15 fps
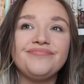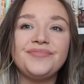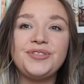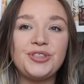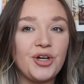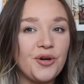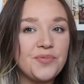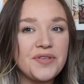
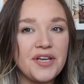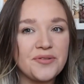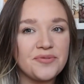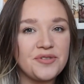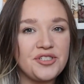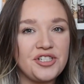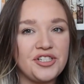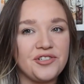so obsessed
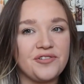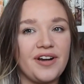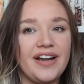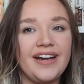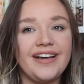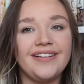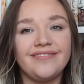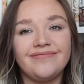with Jen's
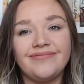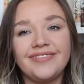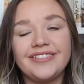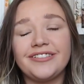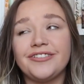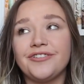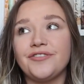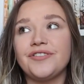writing.
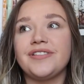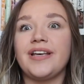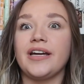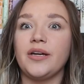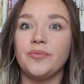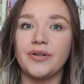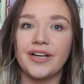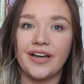This is her
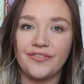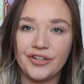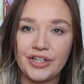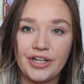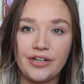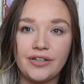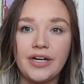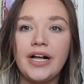second book ever,
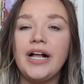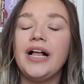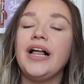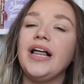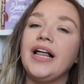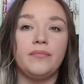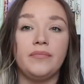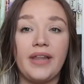y'all.
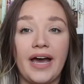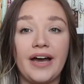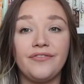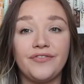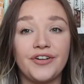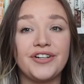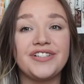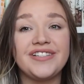That
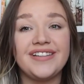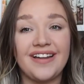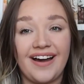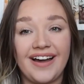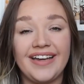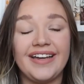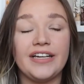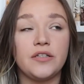First
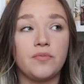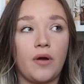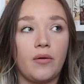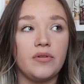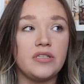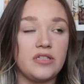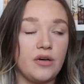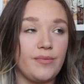Night is
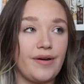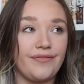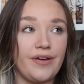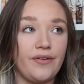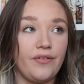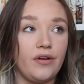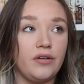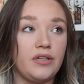probably still my
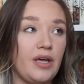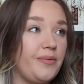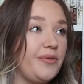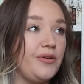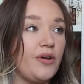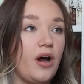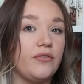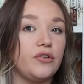favorite debut
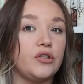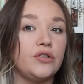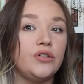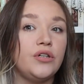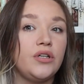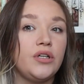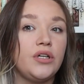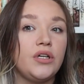novel
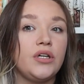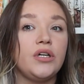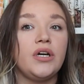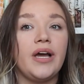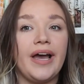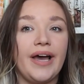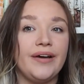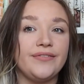
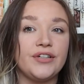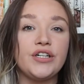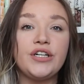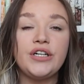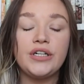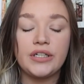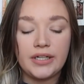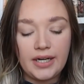
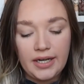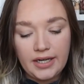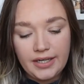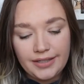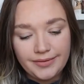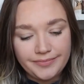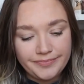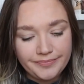ever.
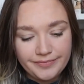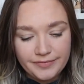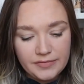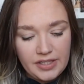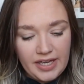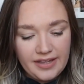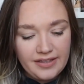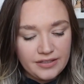And
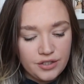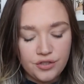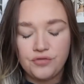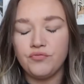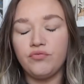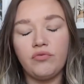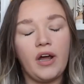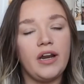this is
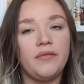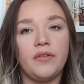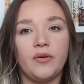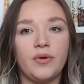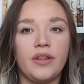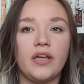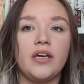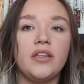right up there
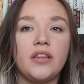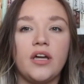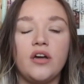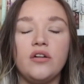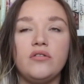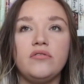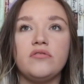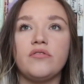with it.
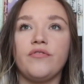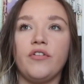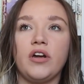Those